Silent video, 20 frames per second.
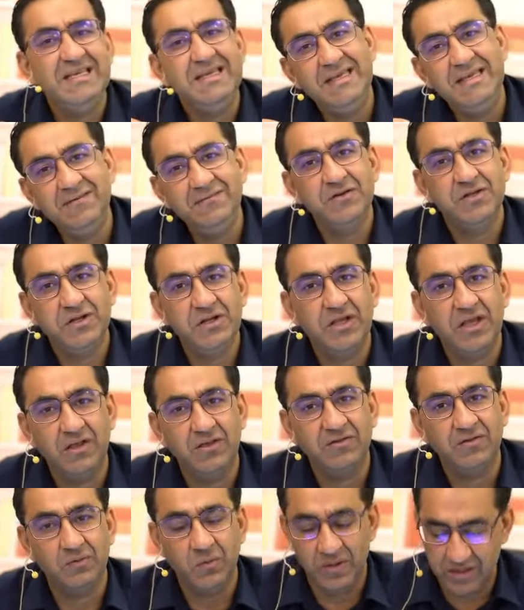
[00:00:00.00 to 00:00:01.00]
even in
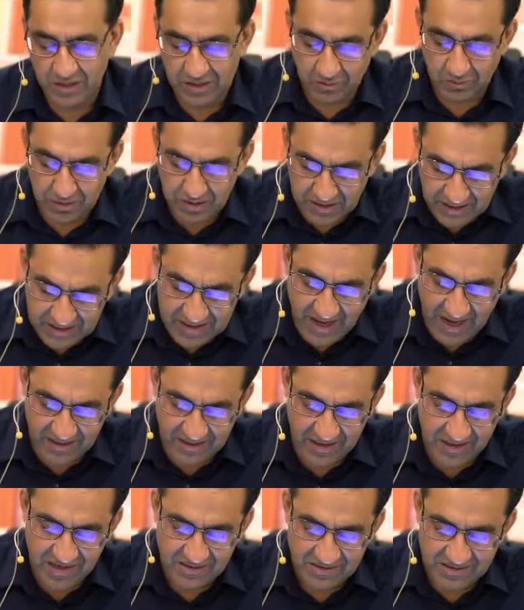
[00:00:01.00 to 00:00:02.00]
cases when they don't need that.
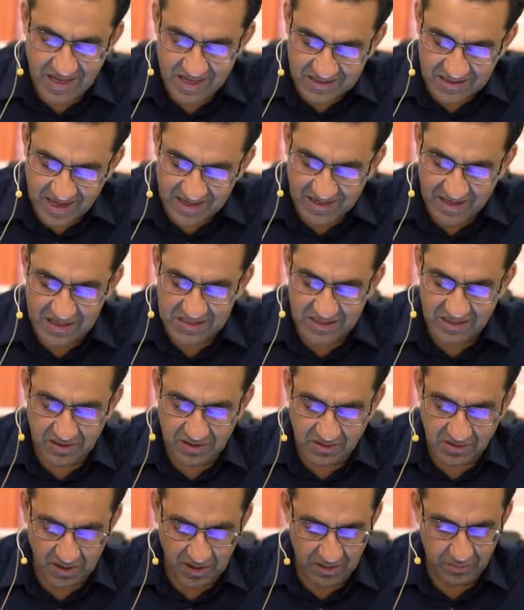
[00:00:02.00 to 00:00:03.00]
So that is
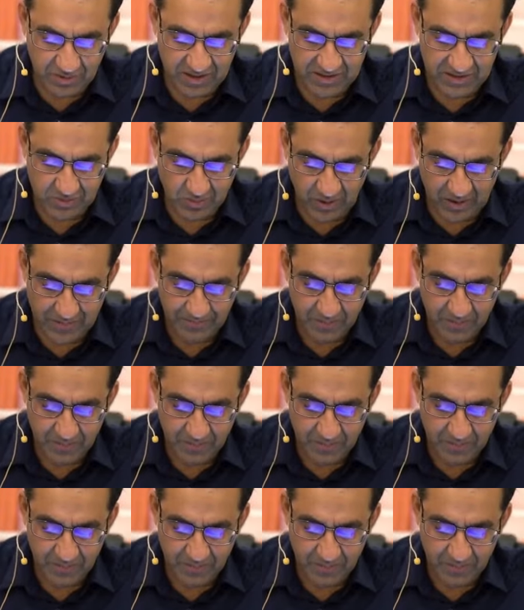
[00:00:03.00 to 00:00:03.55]
incredible as well.